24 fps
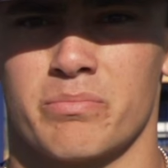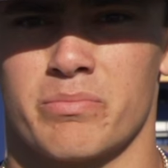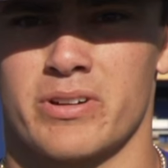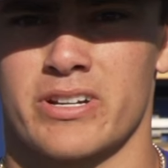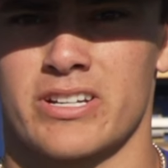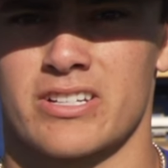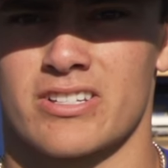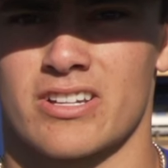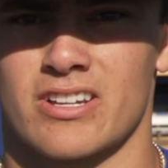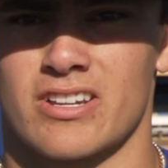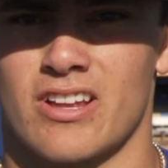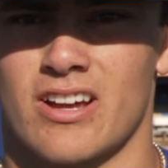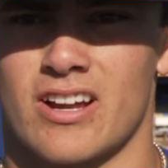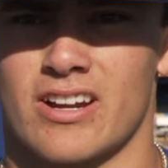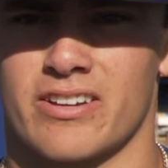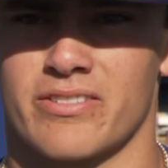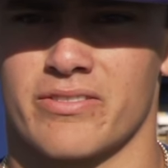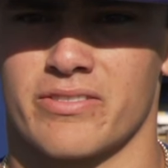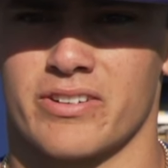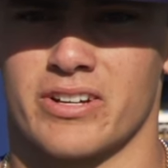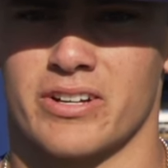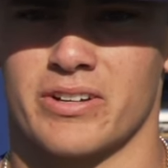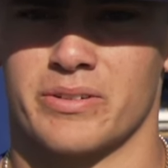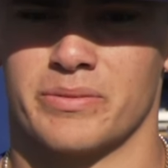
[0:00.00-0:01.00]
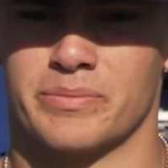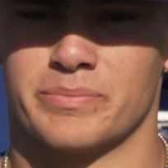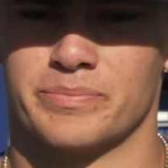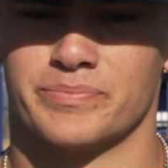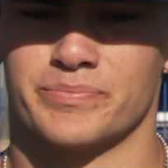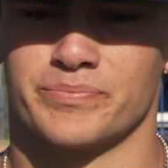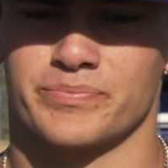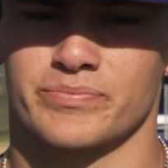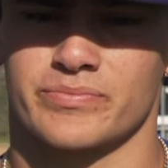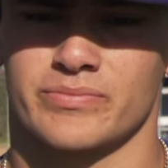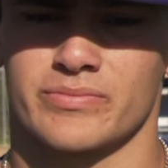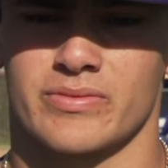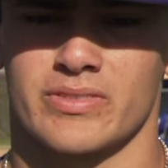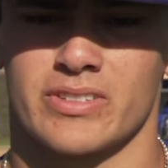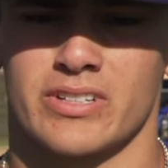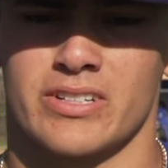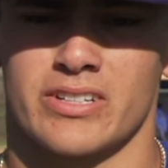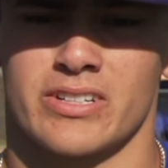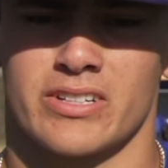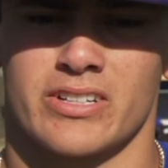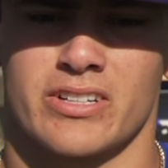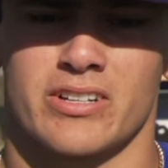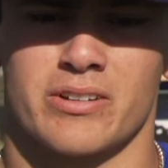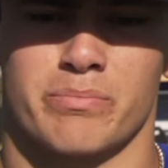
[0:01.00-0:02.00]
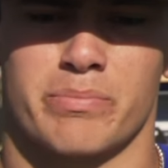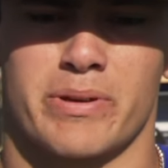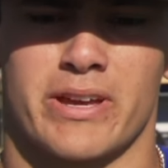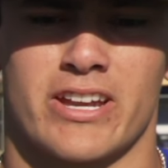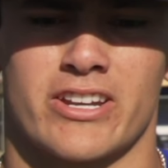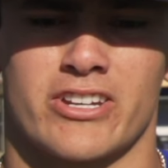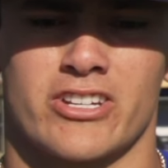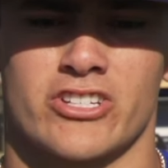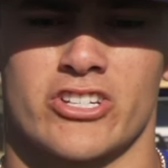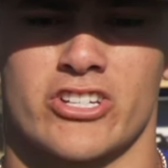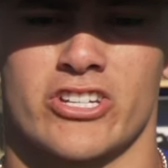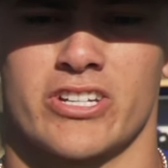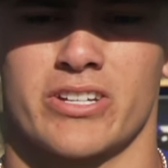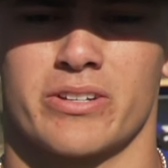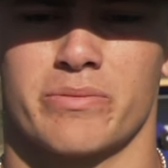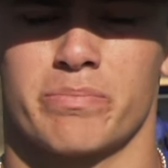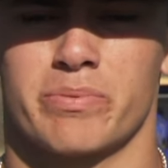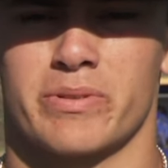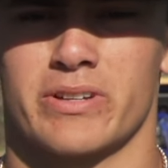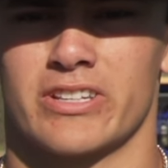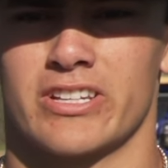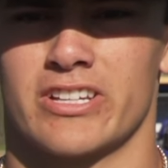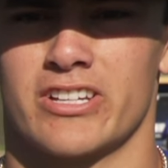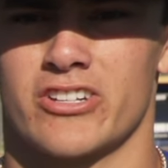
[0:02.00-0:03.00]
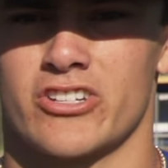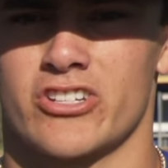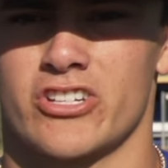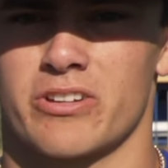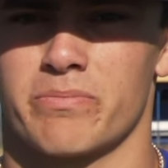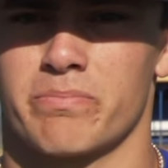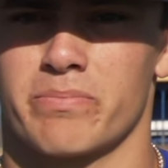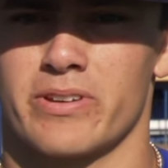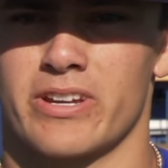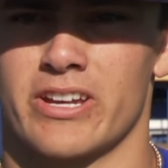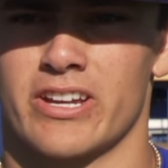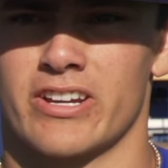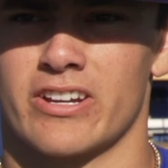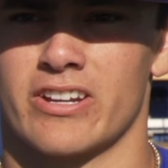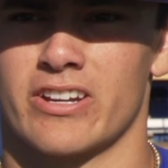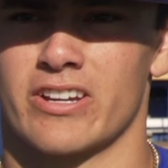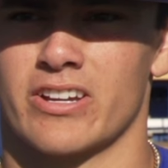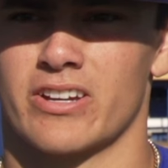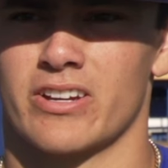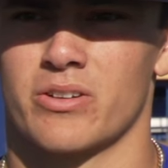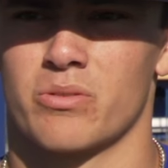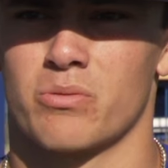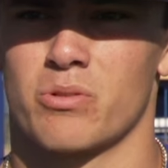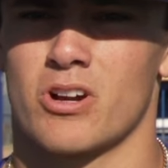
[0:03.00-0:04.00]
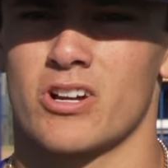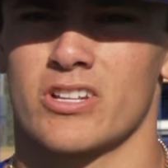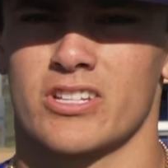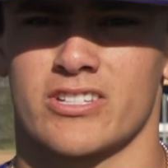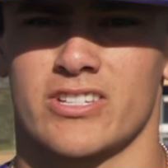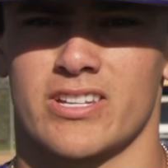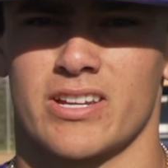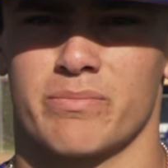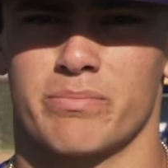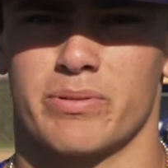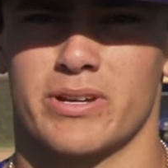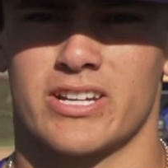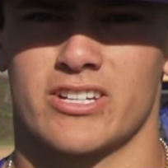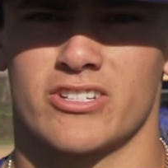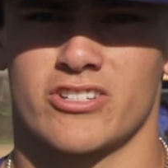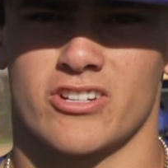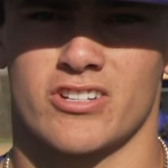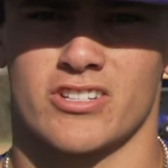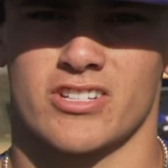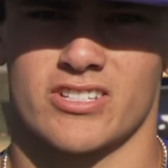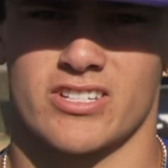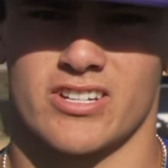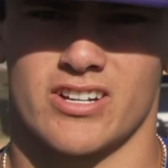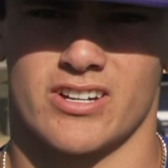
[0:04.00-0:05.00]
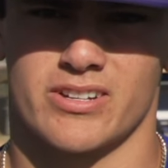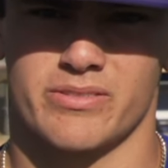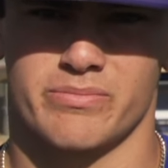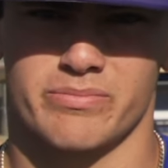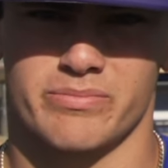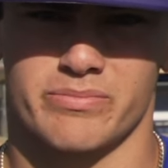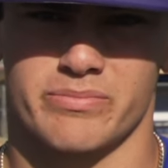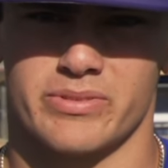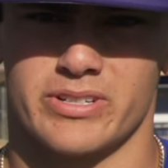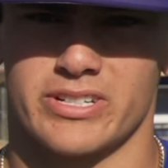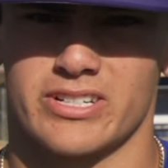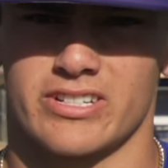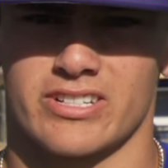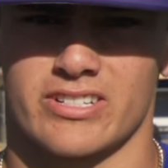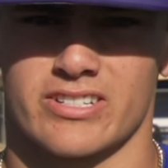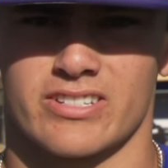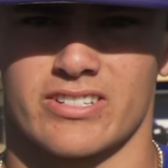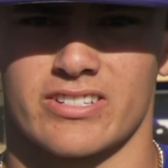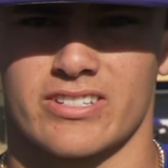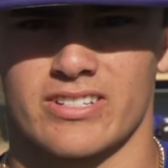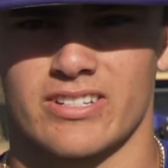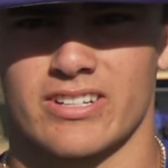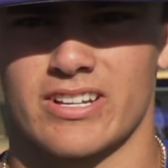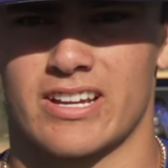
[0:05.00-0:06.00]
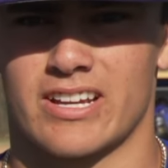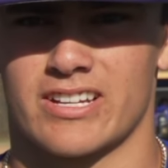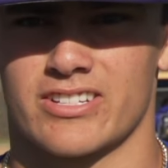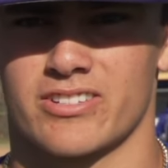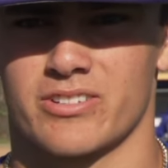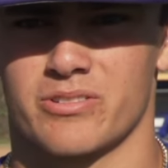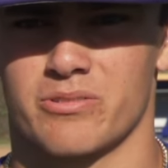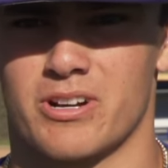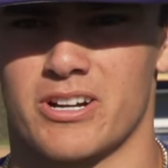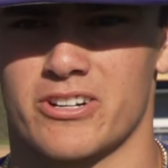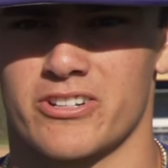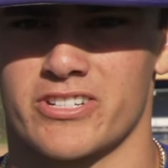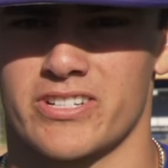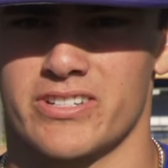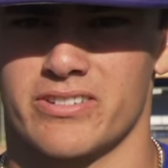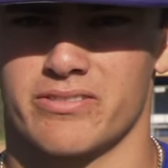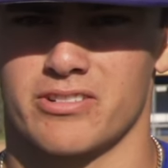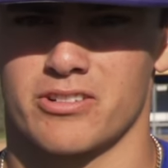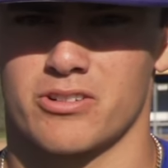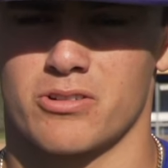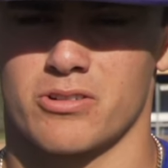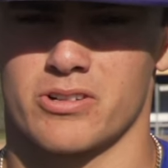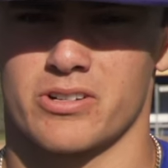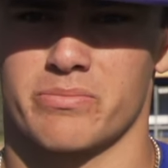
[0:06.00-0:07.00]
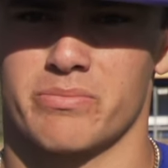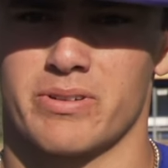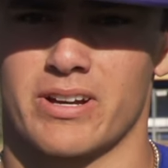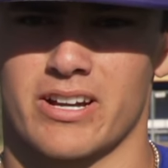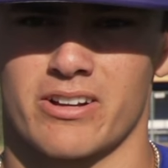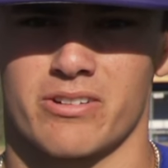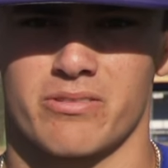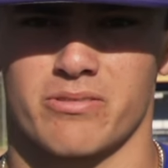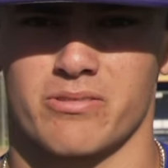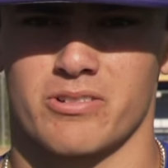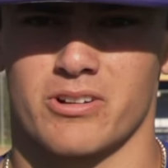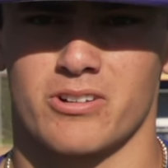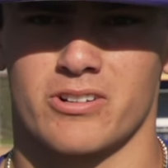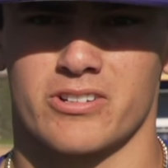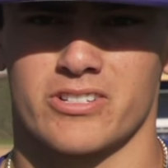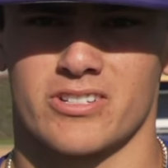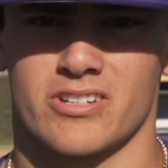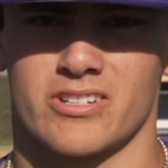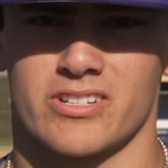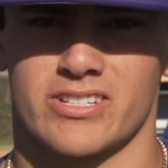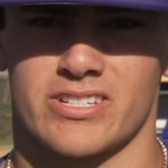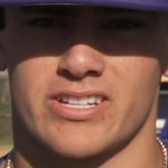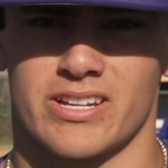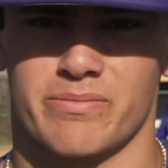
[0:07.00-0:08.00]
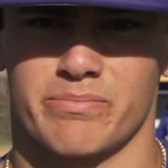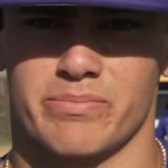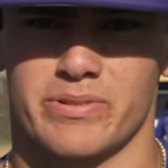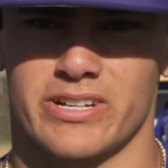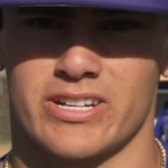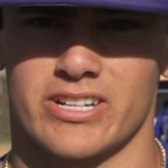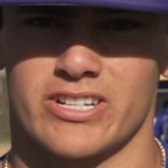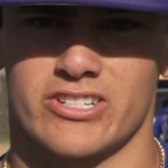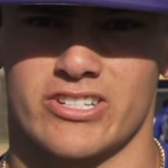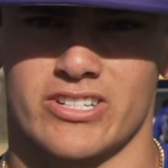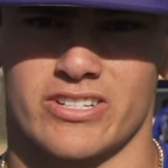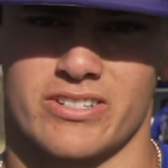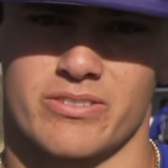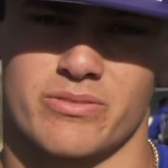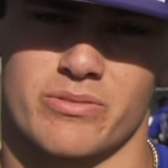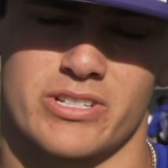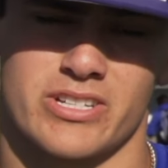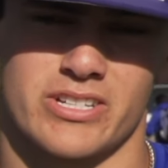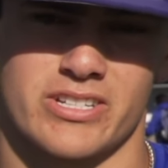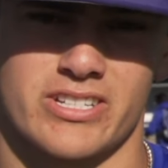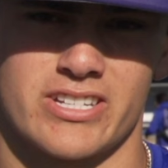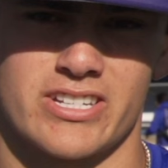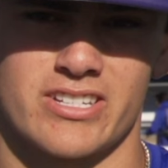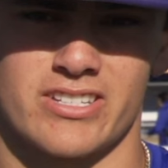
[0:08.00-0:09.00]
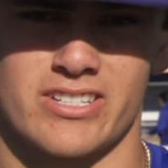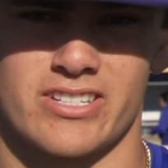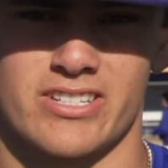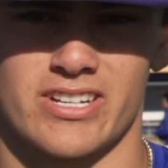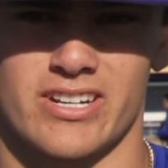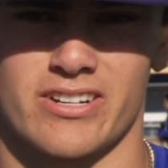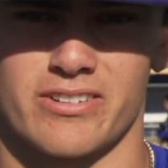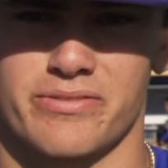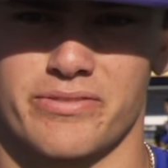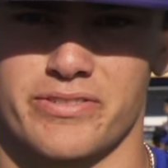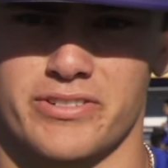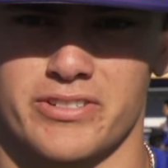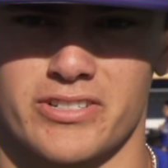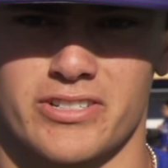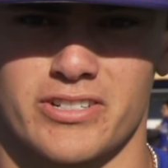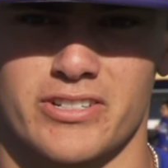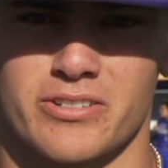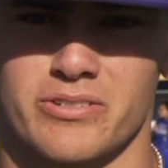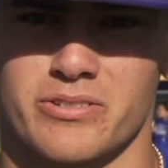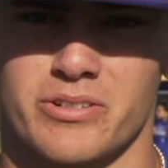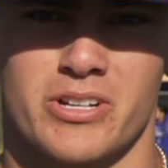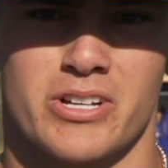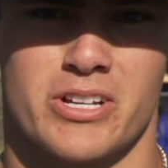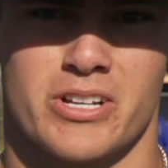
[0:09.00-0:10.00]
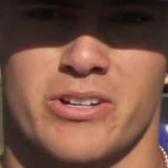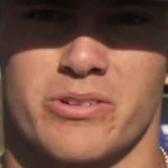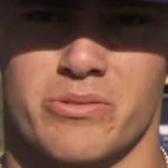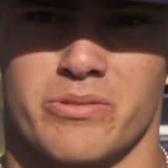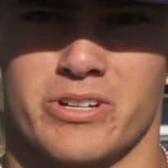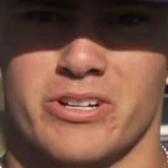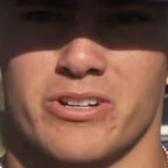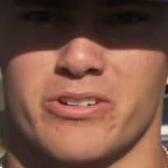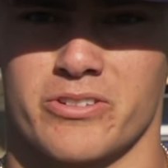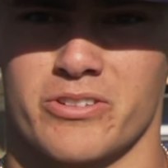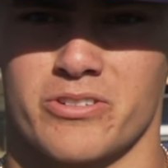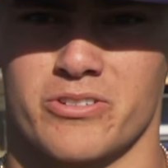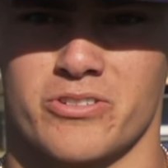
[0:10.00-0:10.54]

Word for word: It brings a lot of um, companionship and leadership, and uh, we're on the same page all the time because as a wide receiver quarterback, we're always on the same page, and since he's a center fielder, we don't